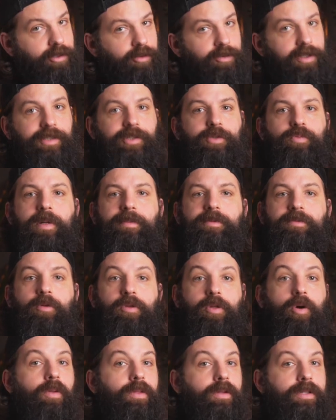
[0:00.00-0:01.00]
does sweeps with
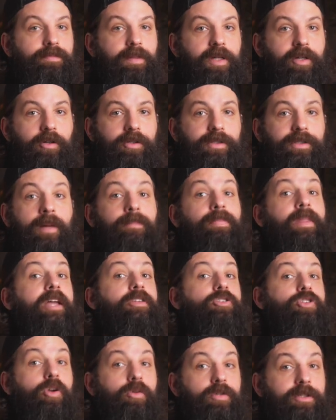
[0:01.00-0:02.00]
all the speakers and
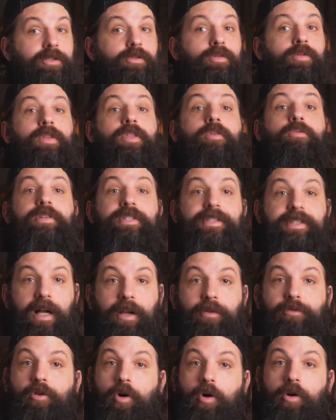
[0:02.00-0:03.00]
shows you the
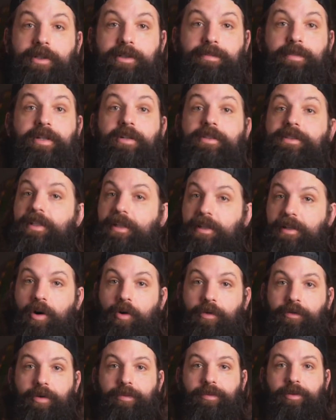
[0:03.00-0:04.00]
result for all speakers in an
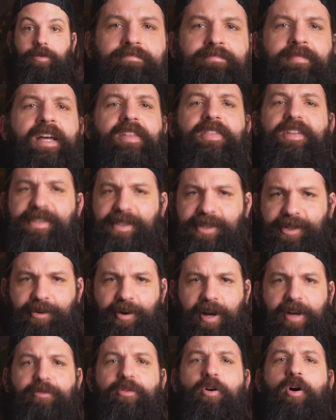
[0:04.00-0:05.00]
overview. This is
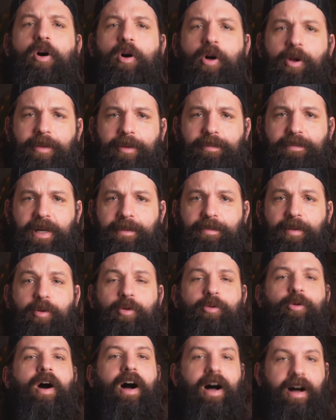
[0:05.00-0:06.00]
great for all the people
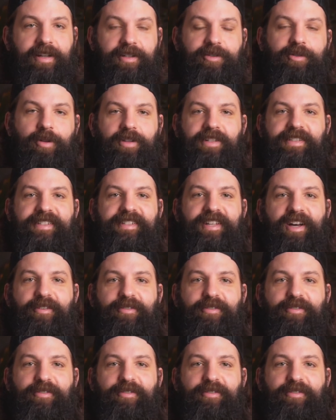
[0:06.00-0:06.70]
who are into this stuff.